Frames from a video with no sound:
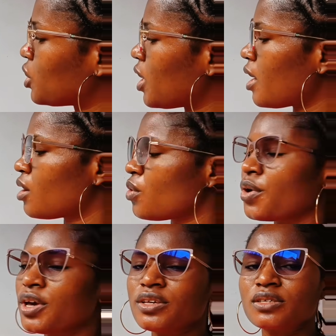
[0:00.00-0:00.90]
a
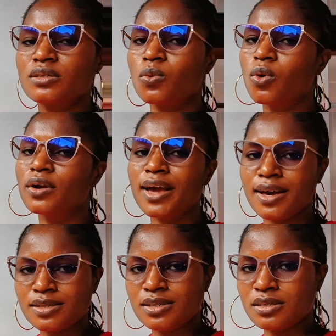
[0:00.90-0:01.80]
triangle is
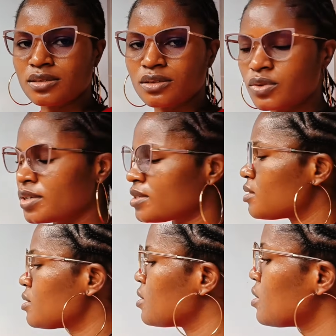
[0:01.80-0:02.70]
180
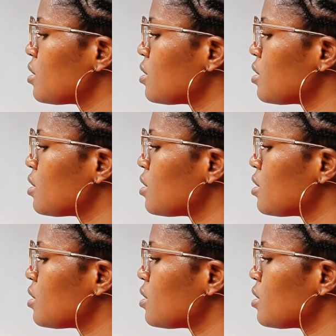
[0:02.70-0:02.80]
degrees.